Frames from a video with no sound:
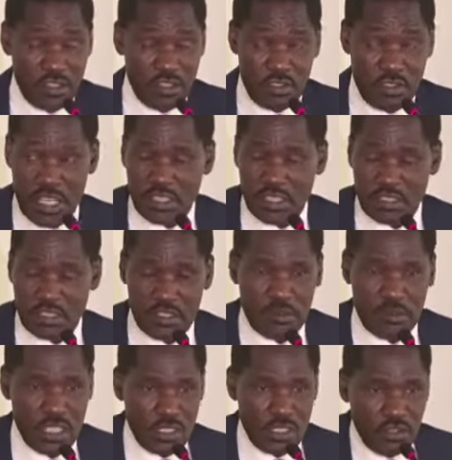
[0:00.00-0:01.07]
that is not
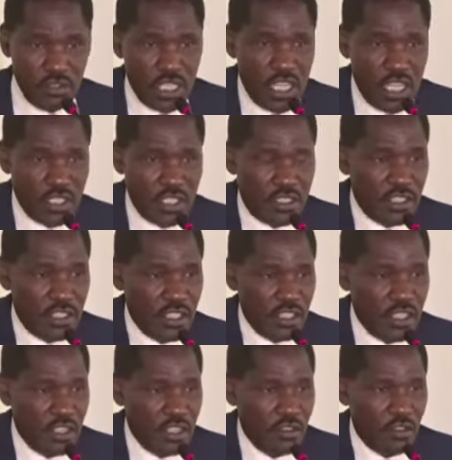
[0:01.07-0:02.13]
being utilized
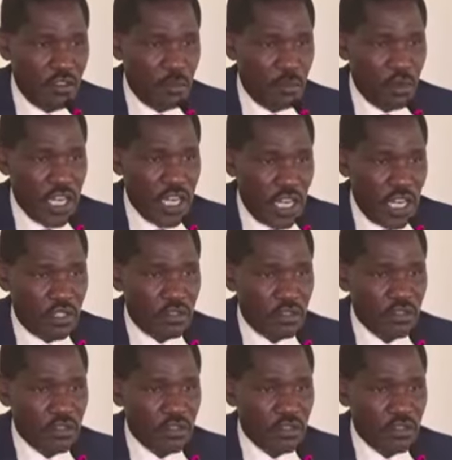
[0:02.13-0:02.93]
for production.